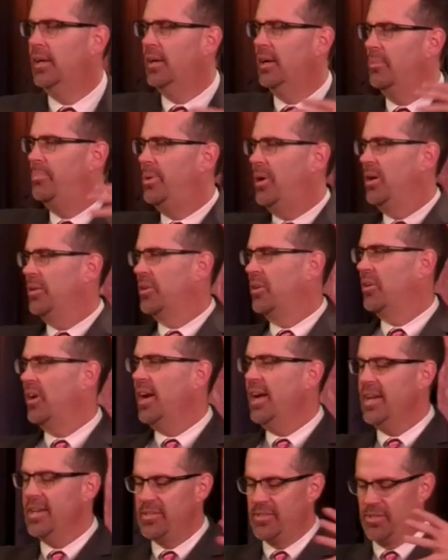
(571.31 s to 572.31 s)
upon
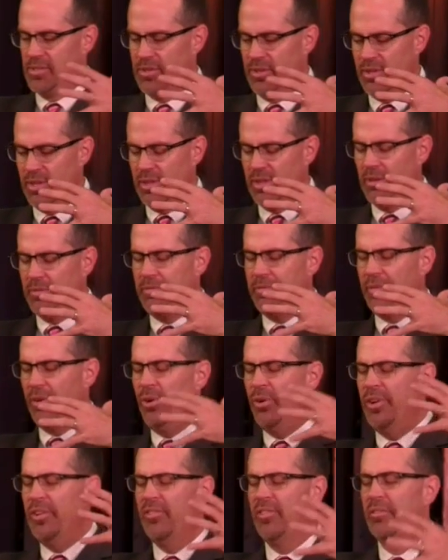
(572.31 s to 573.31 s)
grace, so that the
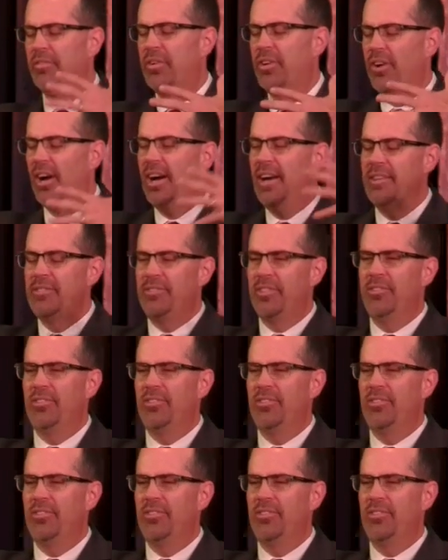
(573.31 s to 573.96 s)
fullness of Christ,